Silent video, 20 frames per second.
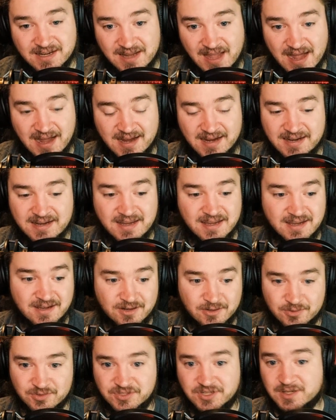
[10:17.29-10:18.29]
guy
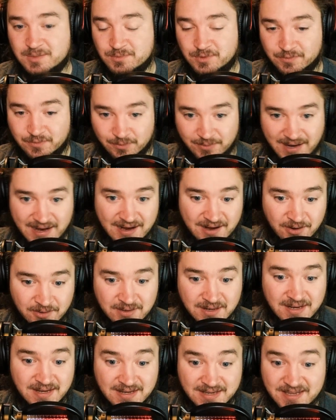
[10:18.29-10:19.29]
who's going to move around.